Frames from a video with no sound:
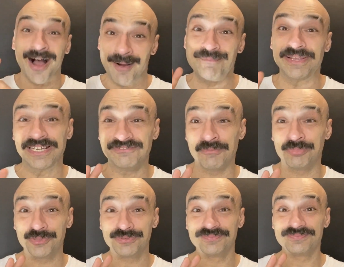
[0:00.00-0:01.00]

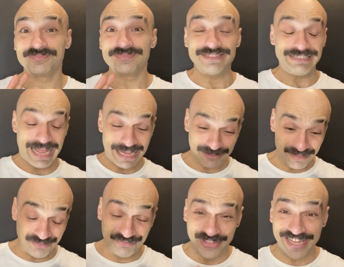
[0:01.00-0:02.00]
Unbelievable. Like,
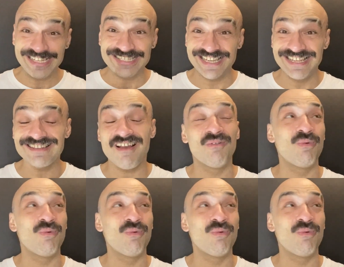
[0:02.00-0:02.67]
this is a